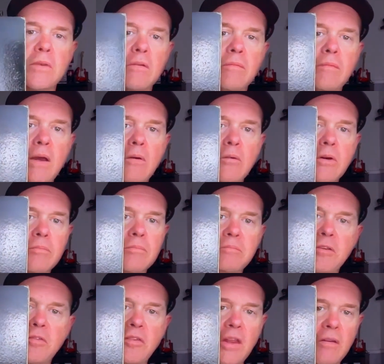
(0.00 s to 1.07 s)
That one.
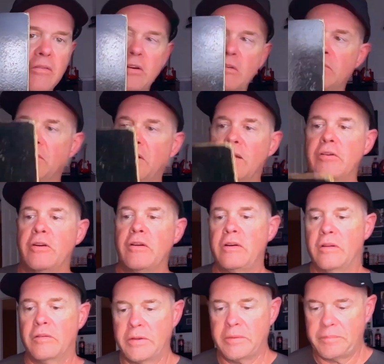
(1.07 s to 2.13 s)
Just never heard
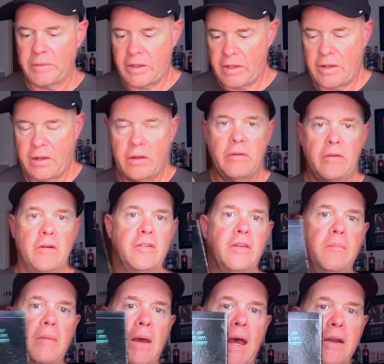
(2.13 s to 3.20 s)
of it. There's the
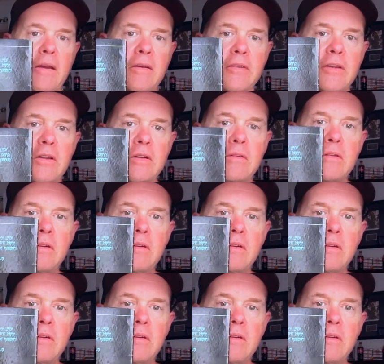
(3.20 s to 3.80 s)
back of it.